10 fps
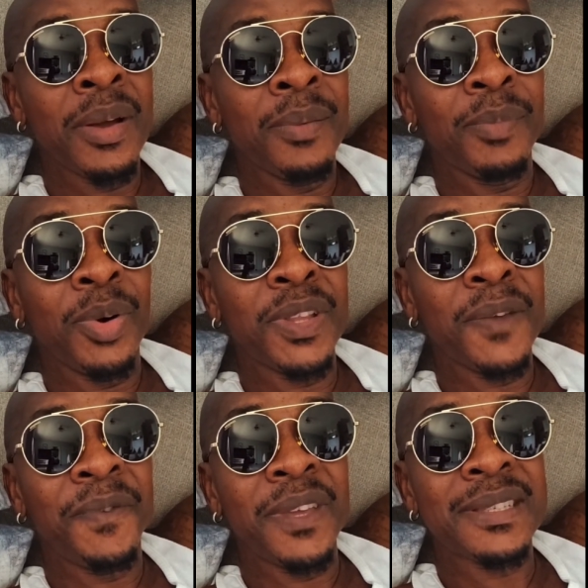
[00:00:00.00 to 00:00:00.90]
Money
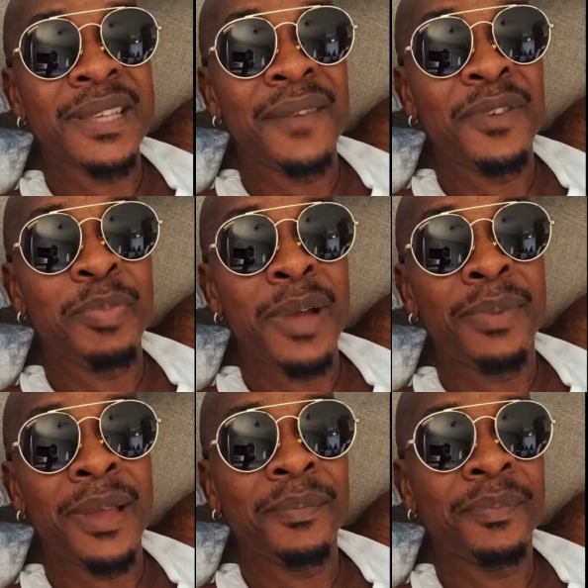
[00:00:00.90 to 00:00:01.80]
fix every
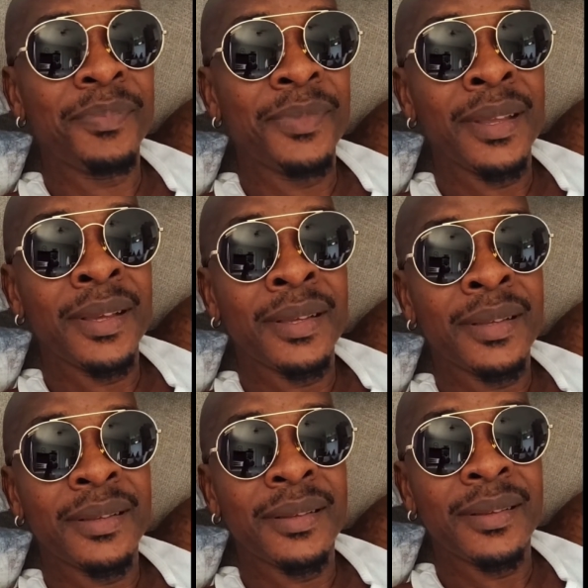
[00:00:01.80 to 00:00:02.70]
problem.
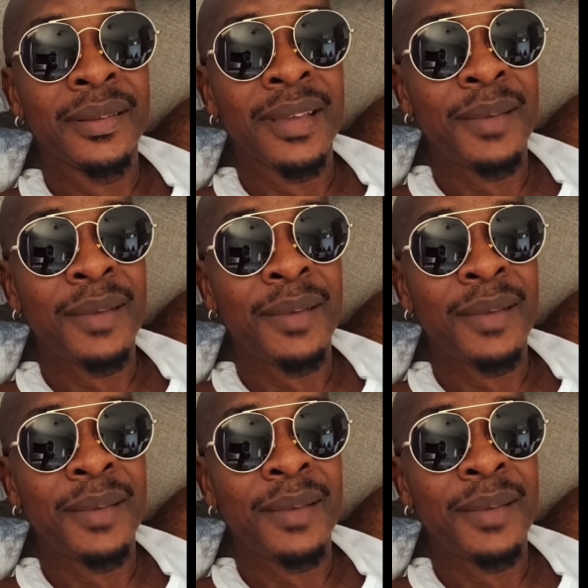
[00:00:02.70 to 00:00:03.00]
Yeah,